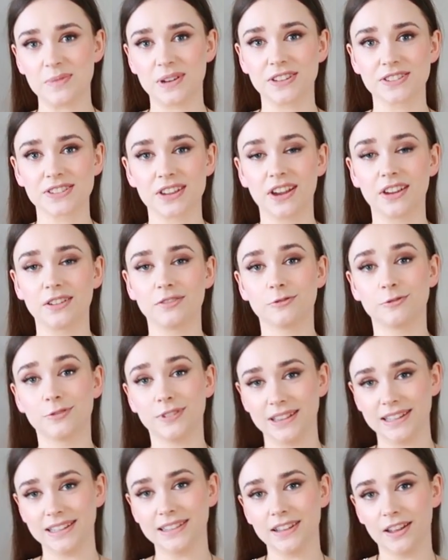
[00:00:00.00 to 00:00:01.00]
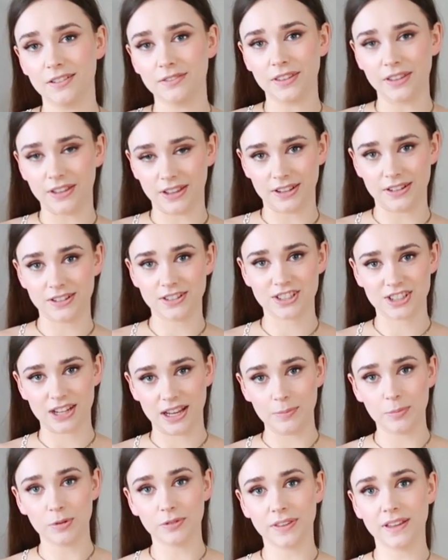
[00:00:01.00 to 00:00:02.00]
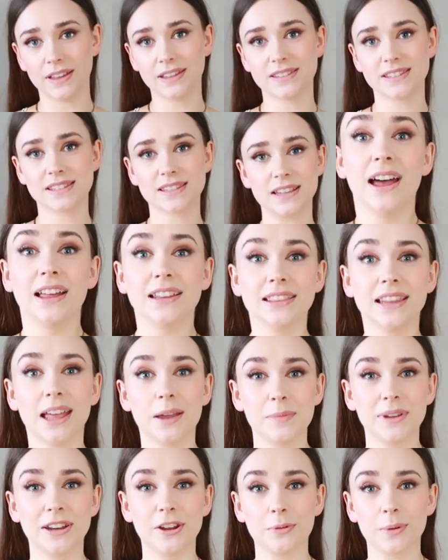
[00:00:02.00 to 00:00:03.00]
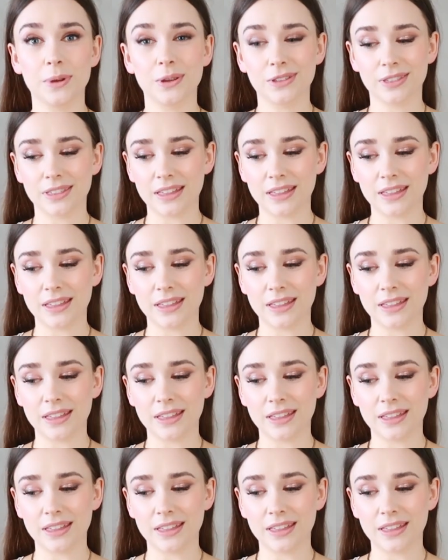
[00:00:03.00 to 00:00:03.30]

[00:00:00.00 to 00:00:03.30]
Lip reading: because I really love the shape of this. Let me know what you